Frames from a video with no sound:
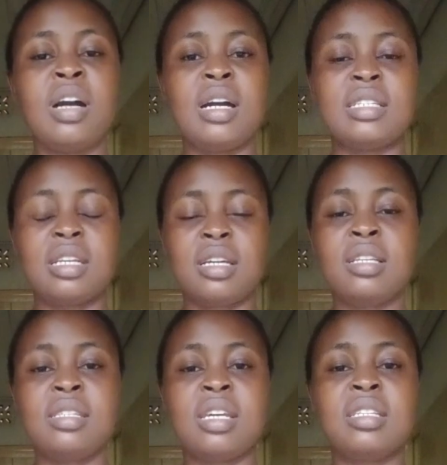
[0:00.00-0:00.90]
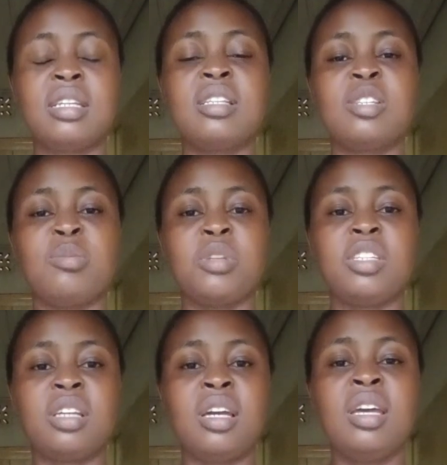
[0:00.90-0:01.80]
at a certain
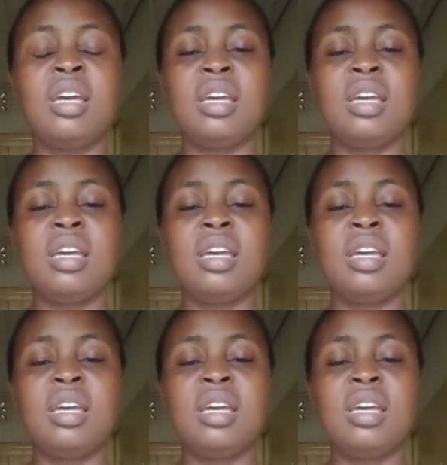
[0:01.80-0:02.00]
temperature.